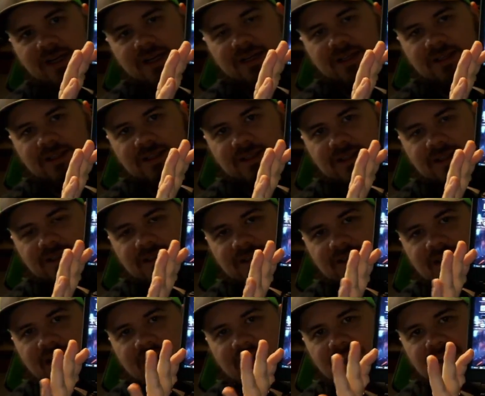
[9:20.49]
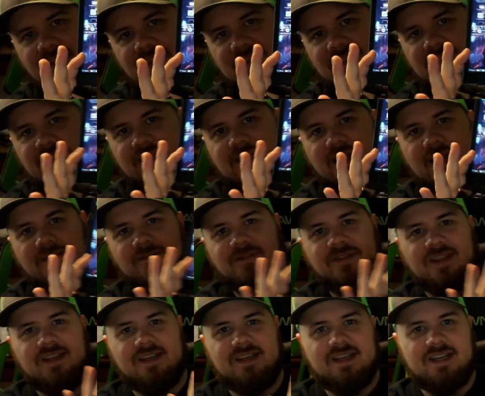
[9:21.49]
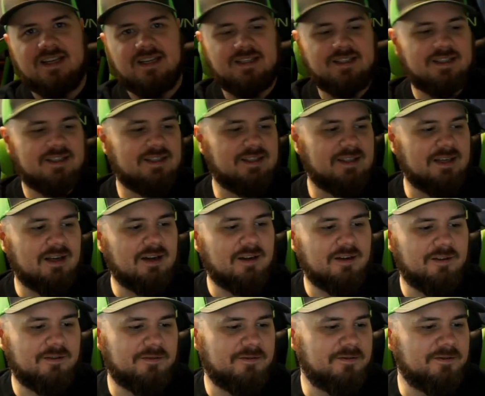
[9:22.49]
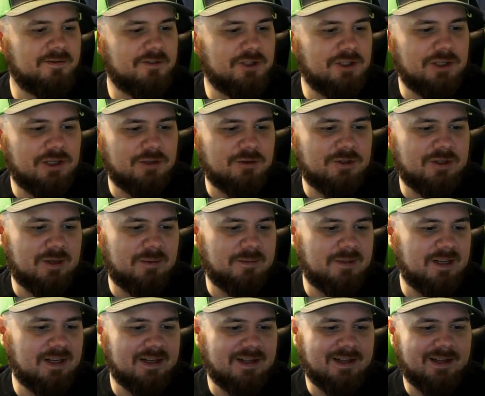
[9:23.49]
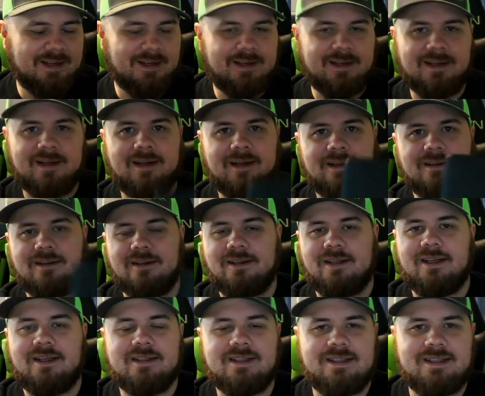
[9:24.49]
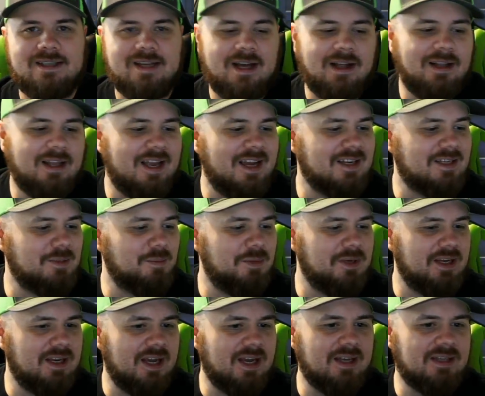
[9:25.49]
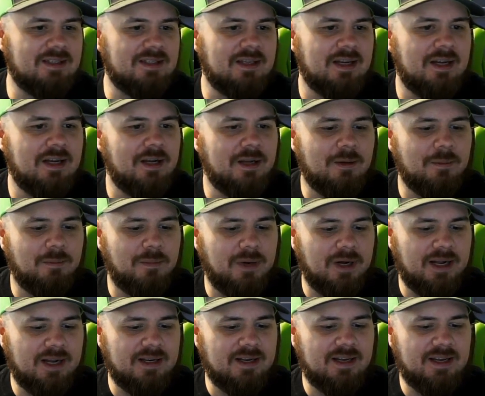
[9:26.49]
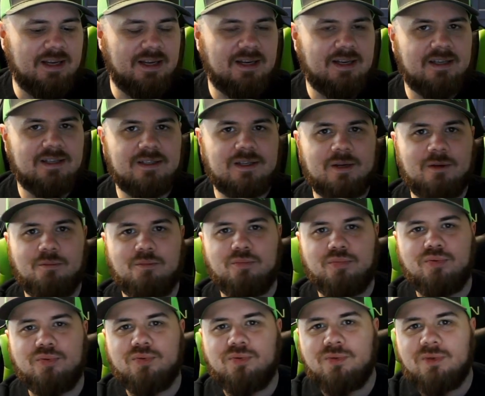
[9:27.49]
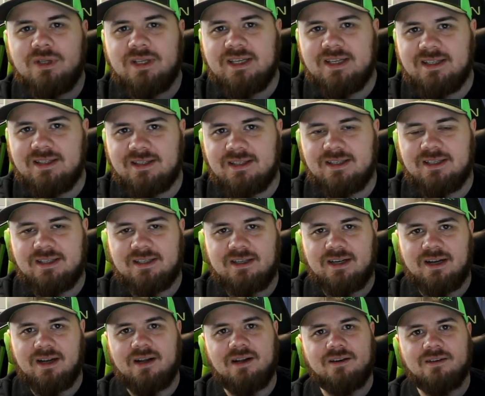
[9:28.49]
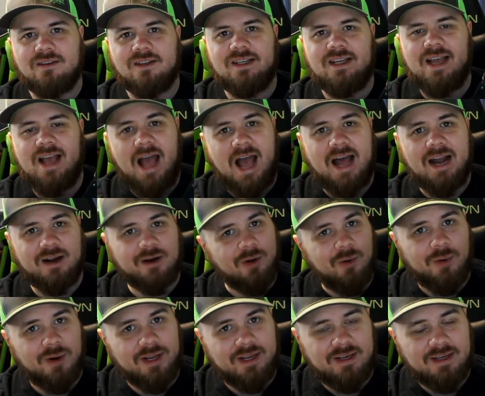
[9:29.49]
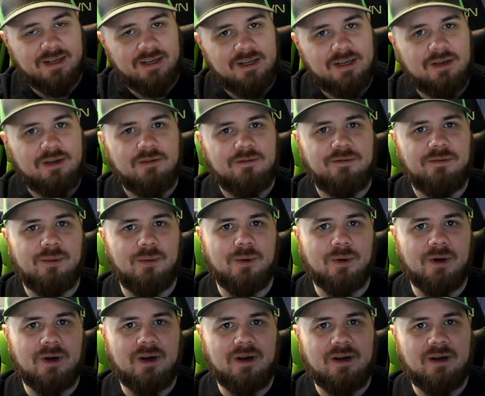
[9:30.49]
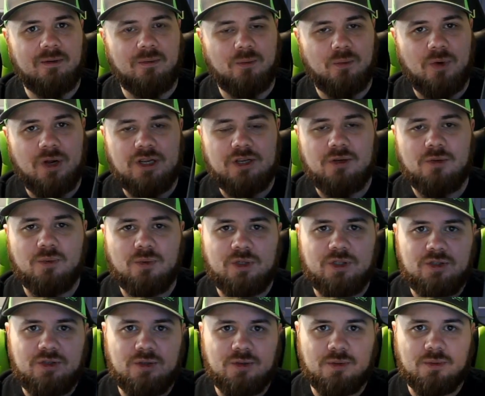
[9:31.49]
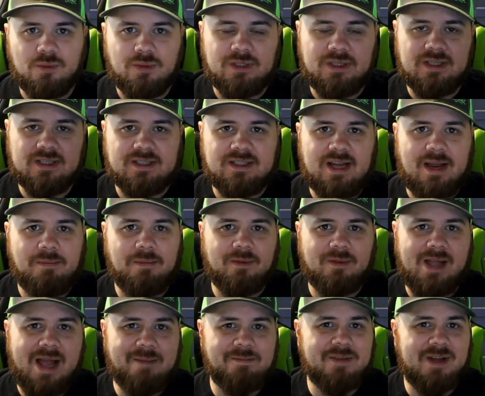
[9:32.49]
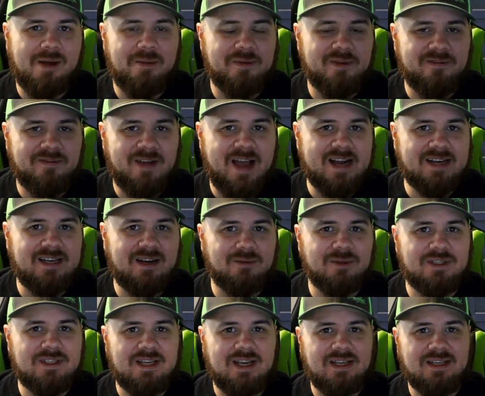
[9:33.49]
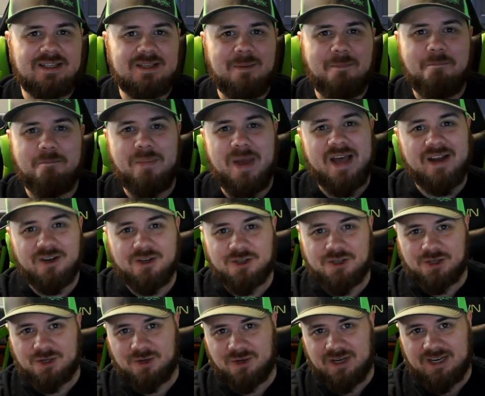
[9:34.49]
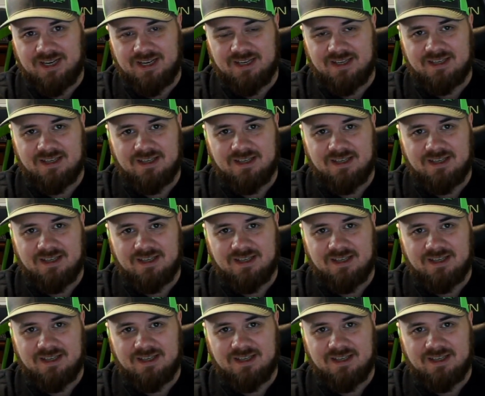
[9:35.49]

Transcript: It doesn't have the nits of, something like the latest Dell XPS, but it is completely and utterly adequate for what you would do with this type of laptop. In fact, I would say it's a better screen